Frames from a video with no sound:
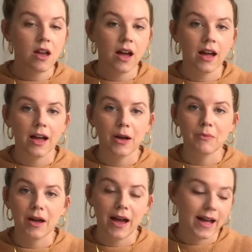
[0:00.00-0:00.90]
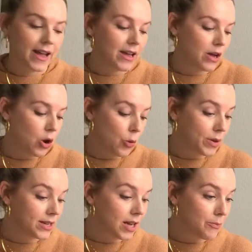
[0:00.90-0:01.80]
I opened
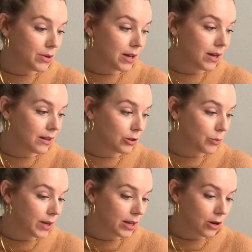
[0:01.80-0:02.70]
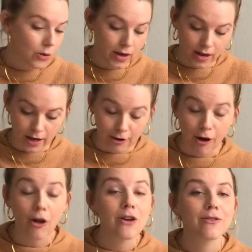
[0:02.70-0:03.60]
it up a little bit ago and got it
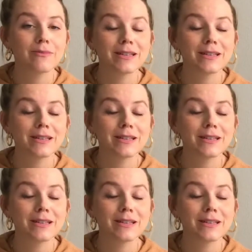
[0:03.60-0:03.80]
all over me,